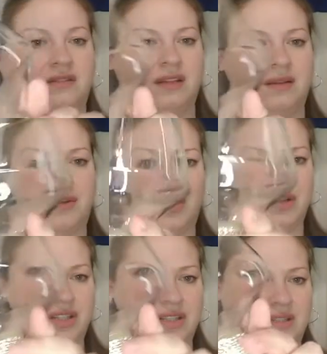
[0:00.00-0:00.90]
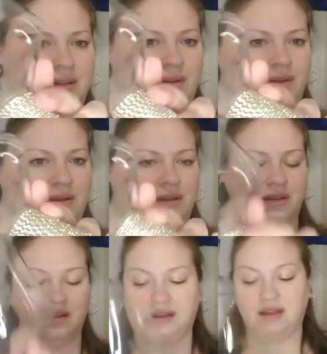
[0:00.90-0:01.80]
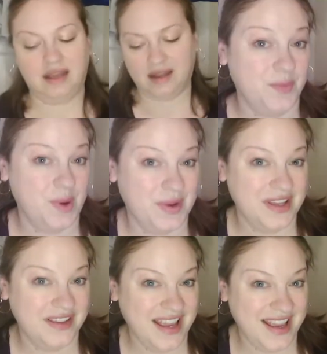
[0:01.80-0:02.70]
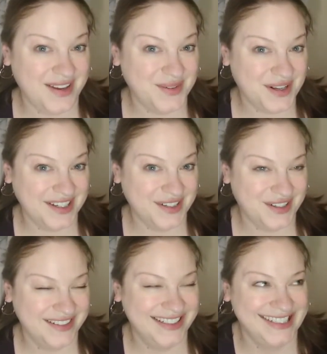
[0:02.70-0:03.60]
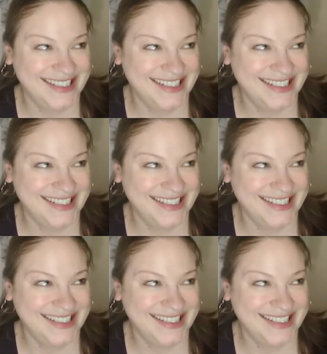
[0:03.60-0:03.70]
that gorgeous, though? Then we went in the candle aisle.